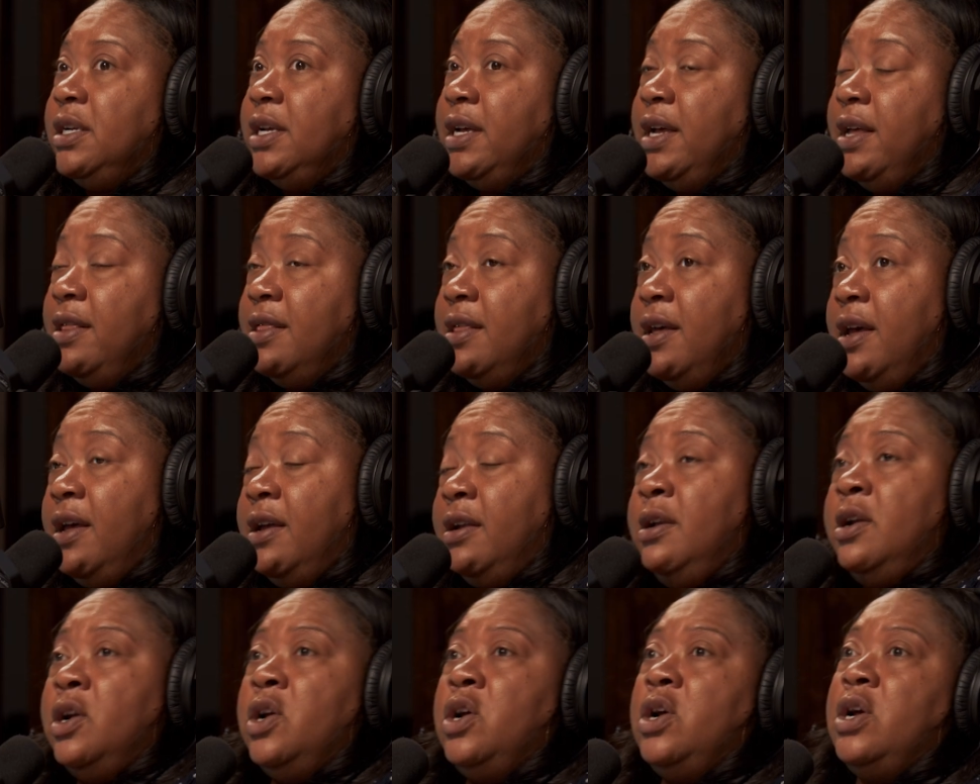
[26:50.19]
And
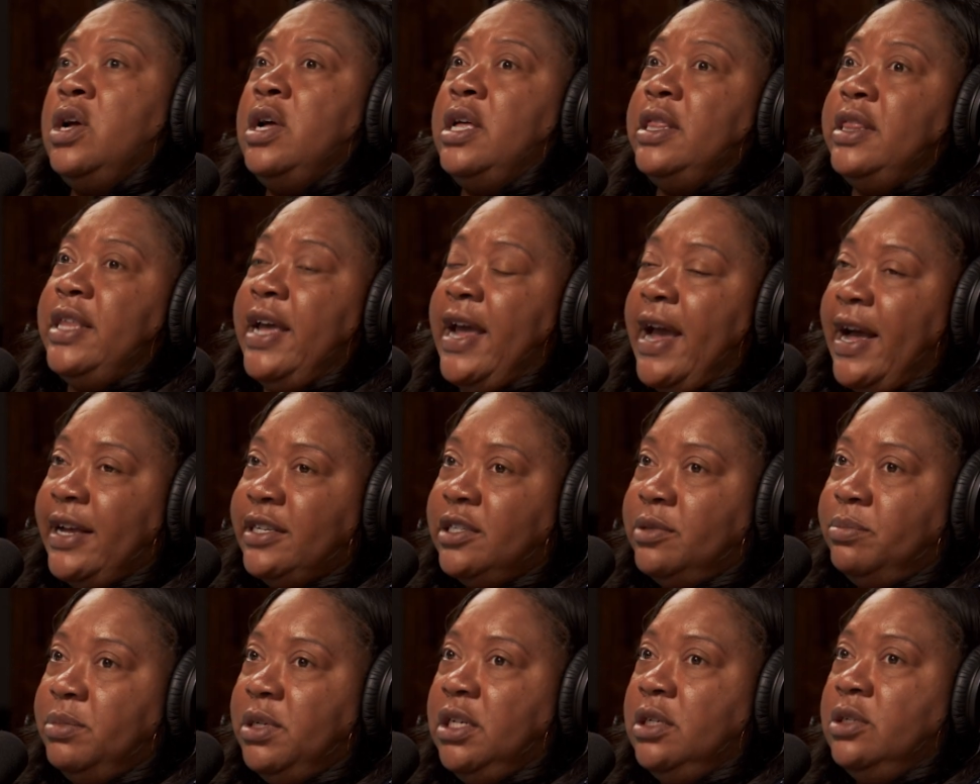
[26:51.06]
then they
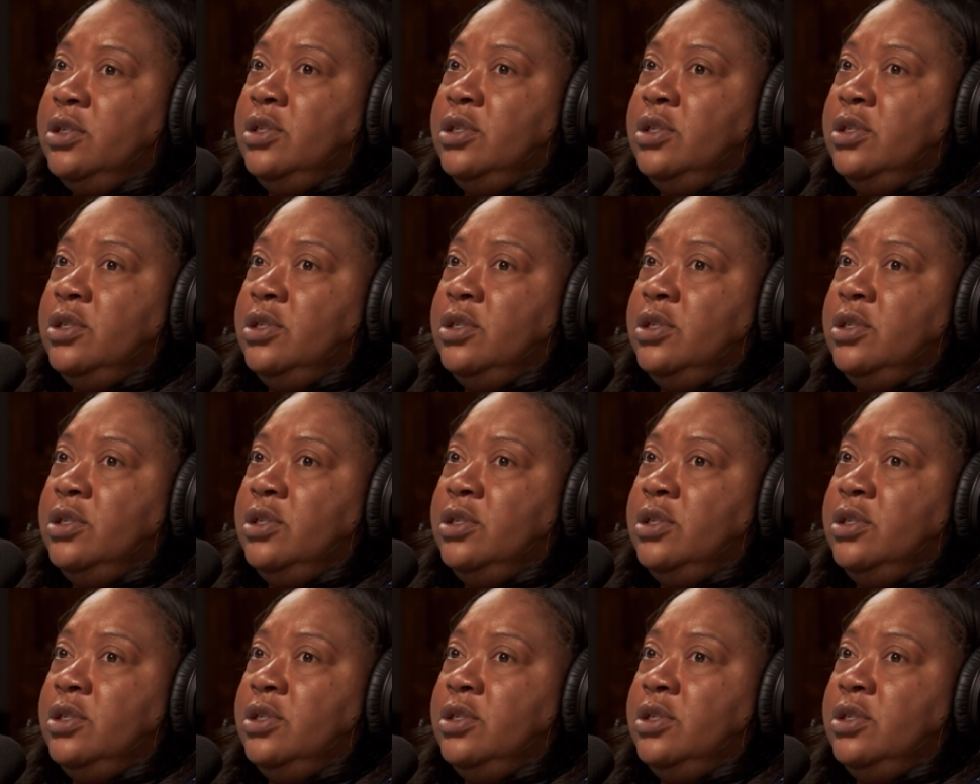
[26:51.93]
asked me